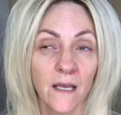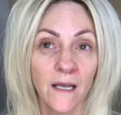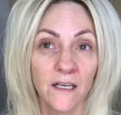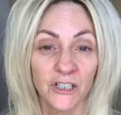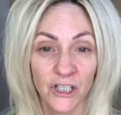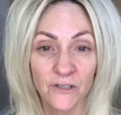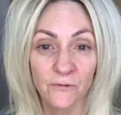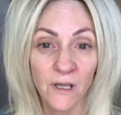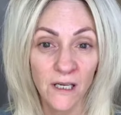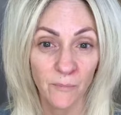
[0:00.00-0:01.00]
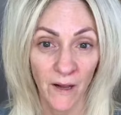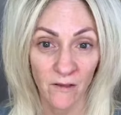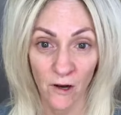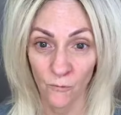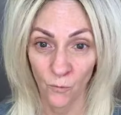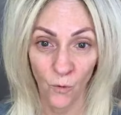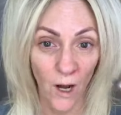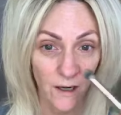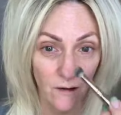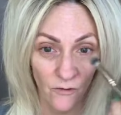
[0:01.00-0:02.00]
it just really depends on
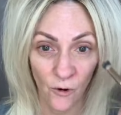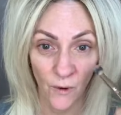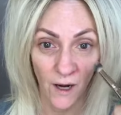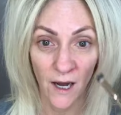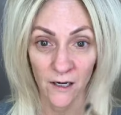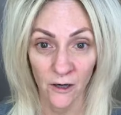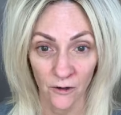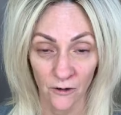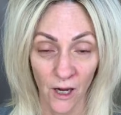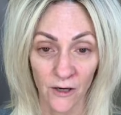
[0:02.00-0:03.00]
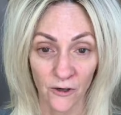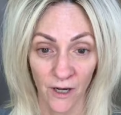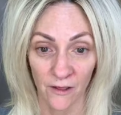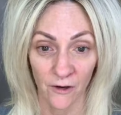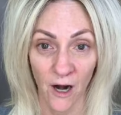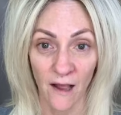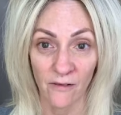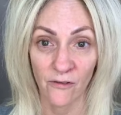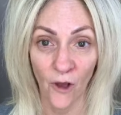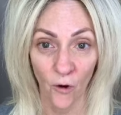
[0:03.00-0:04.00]
what's going on under, underneath your eyes.
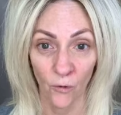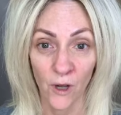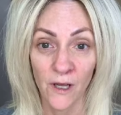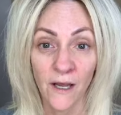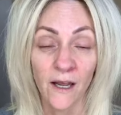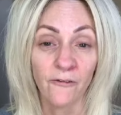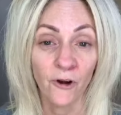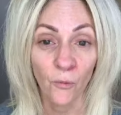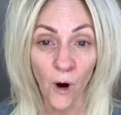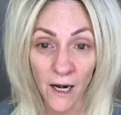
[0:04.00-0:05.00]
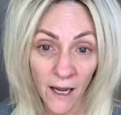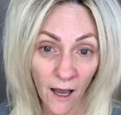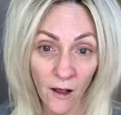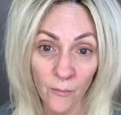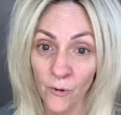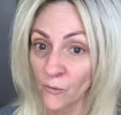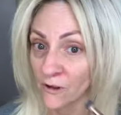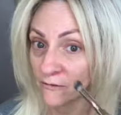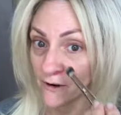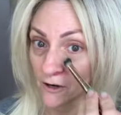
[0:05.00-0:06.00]
So if you're wanting help
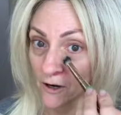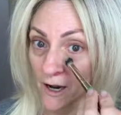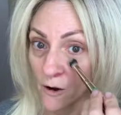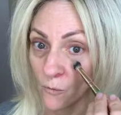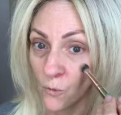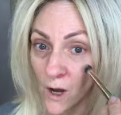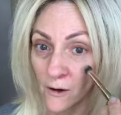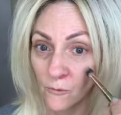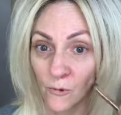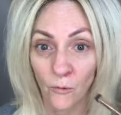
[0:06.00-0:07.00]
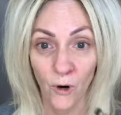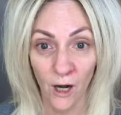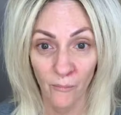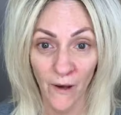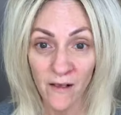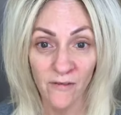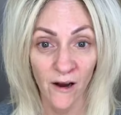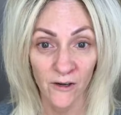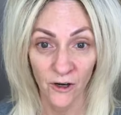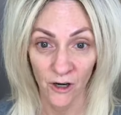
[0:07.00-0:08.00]
with figuring out what will work best
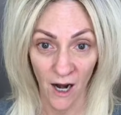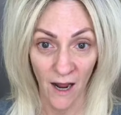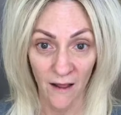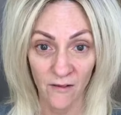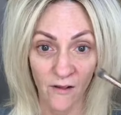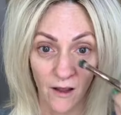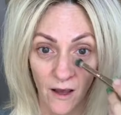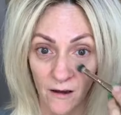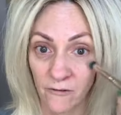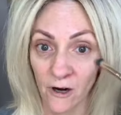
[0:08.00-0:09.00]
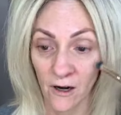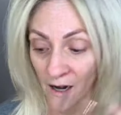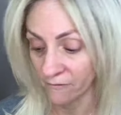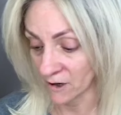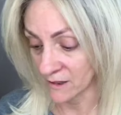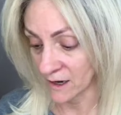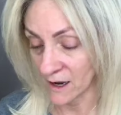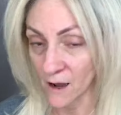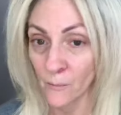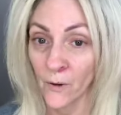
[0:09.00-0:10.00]
under your eyes to cover everything
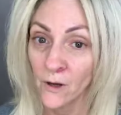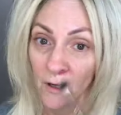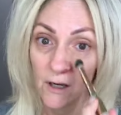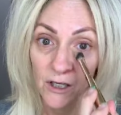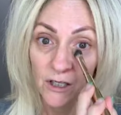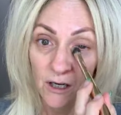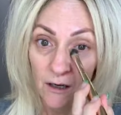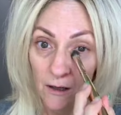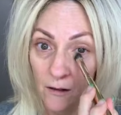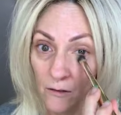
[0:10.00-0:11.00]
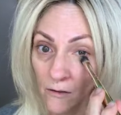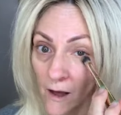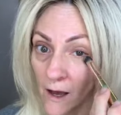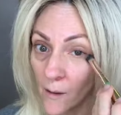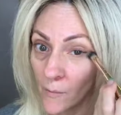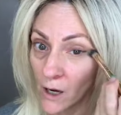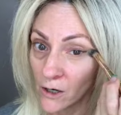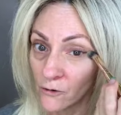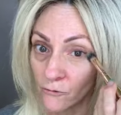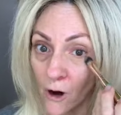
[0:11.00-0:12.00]
up, um,
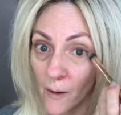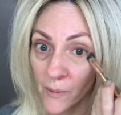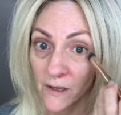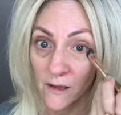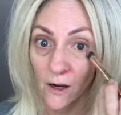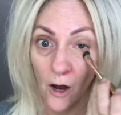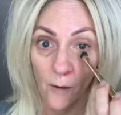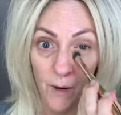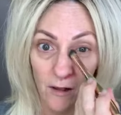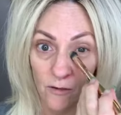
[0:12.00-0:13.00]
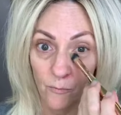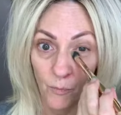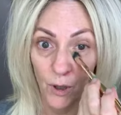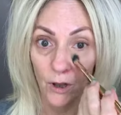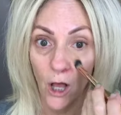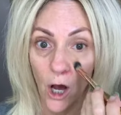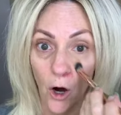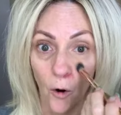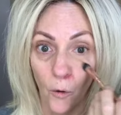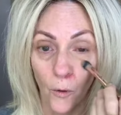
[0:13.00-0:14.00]
drop in the comments
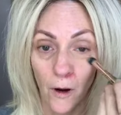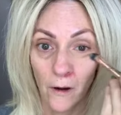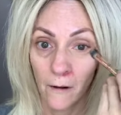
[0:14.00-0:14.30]
below